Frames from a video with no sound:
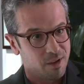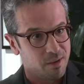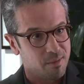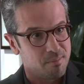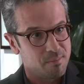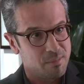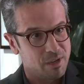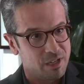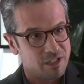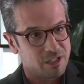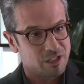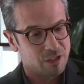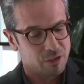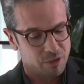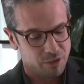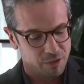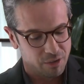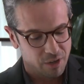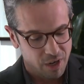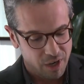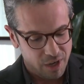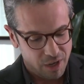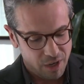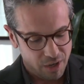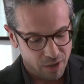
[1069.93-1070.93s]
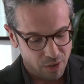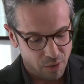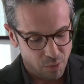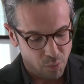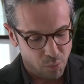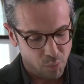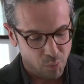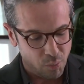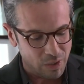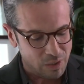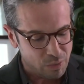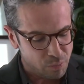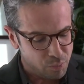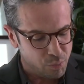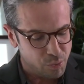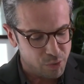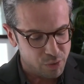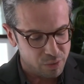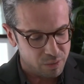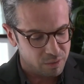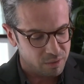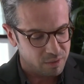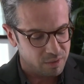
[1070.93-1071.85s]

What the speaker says: minister, what would